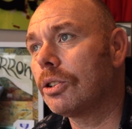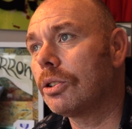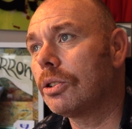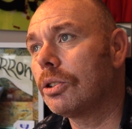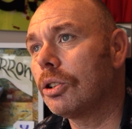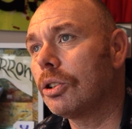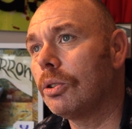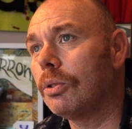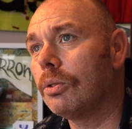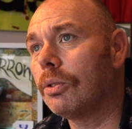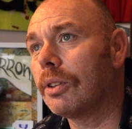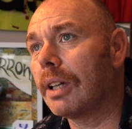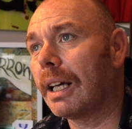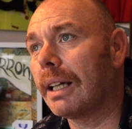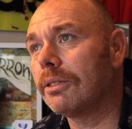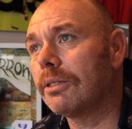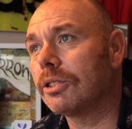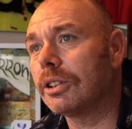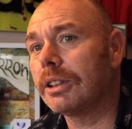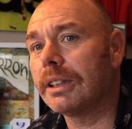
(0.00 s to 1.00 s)

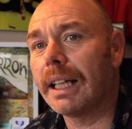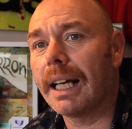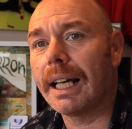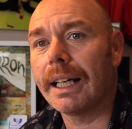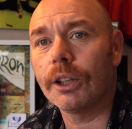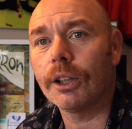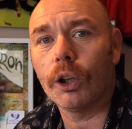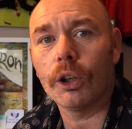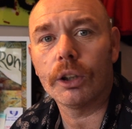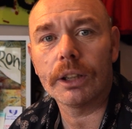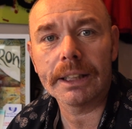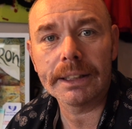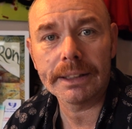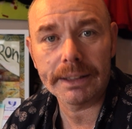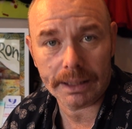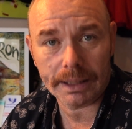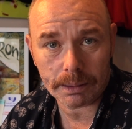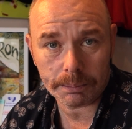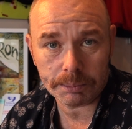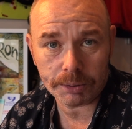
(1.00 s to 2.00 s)
2009 All
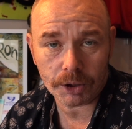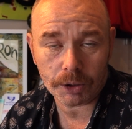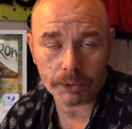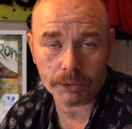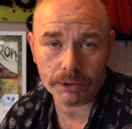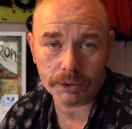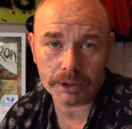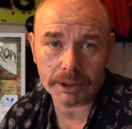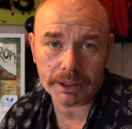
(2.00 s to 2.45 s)
England I put on